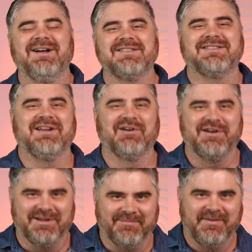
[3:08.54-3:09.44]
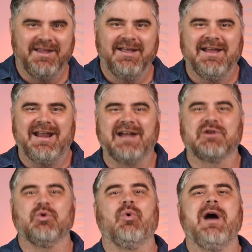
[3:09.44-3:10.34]
Ethereum. Had
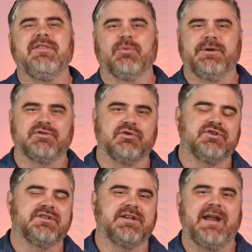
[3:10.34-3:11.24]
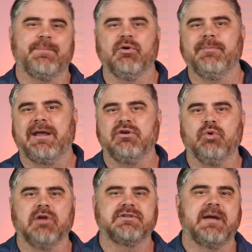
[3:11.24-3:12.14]
quite the resurgence in April, making
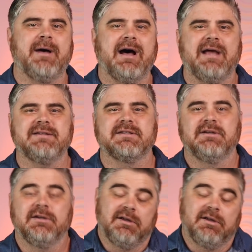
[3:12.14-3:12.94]
new all time highs,